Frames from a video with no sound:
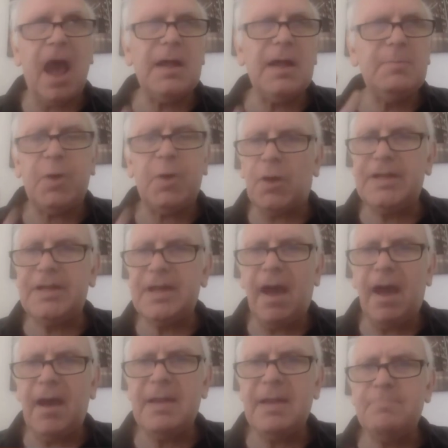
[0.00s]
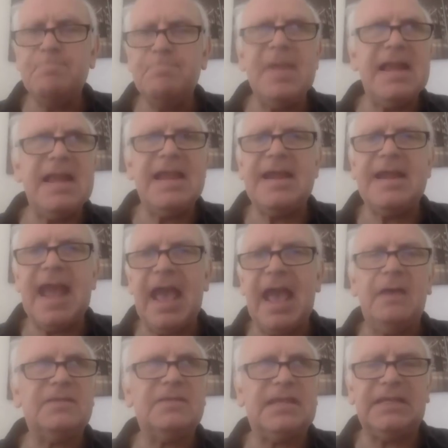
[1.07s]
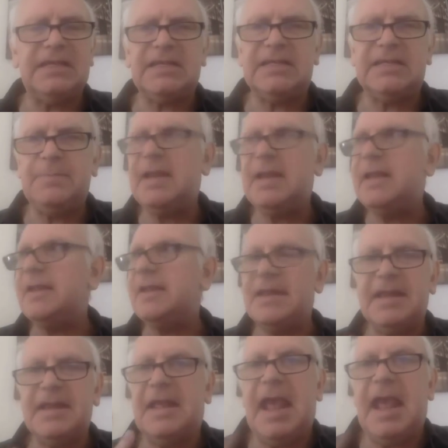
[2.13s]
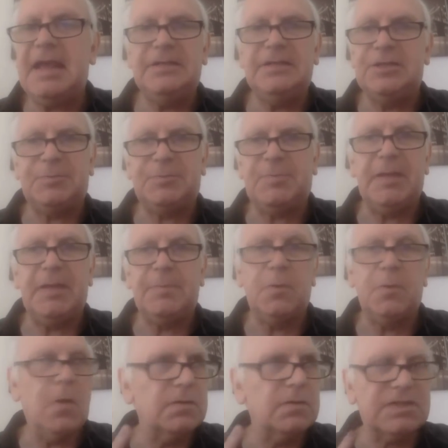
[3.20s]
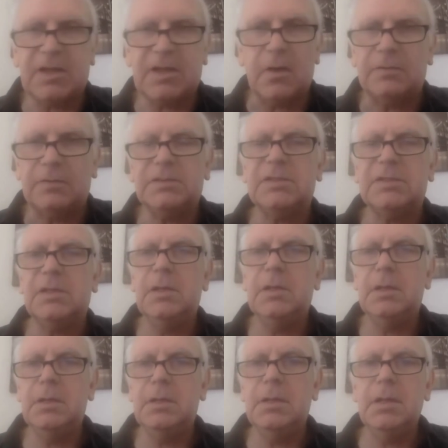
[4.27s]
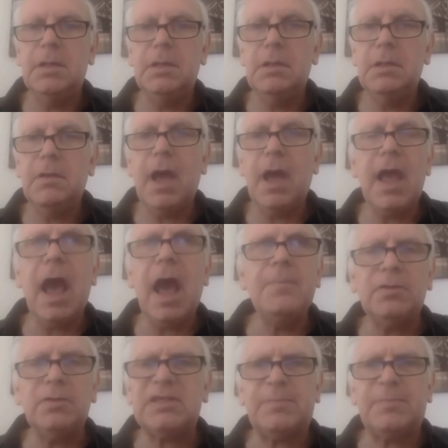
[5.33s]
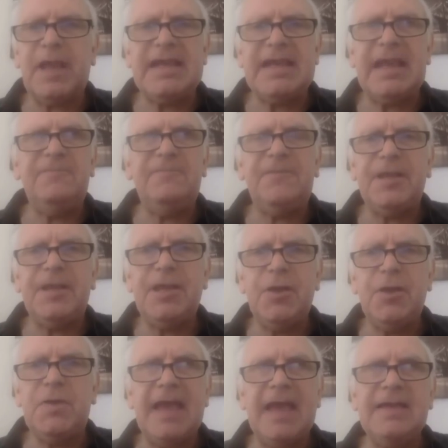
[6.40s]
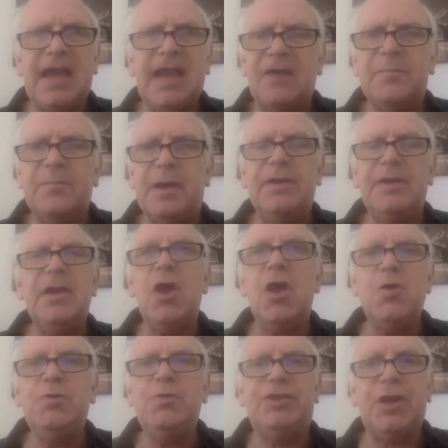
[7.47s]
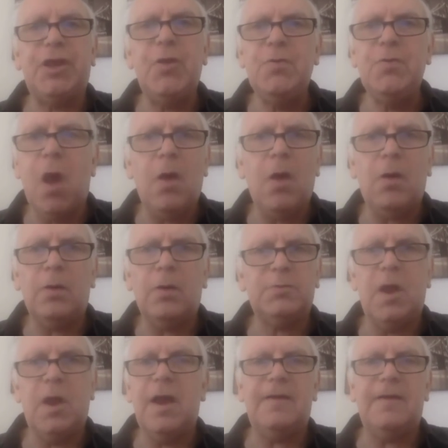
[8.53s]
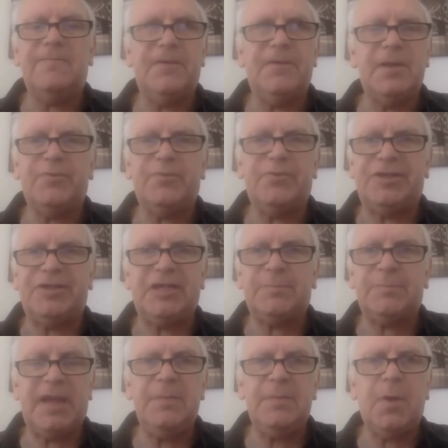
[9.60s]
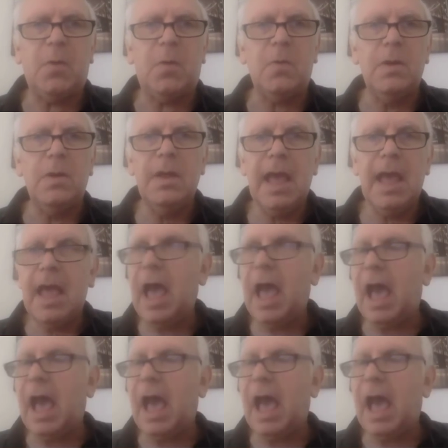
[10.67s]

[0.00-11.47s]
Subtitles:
59.9 million out of 60 million English people or Scots. I'm not speaking for the UK government, who do not work for the British people.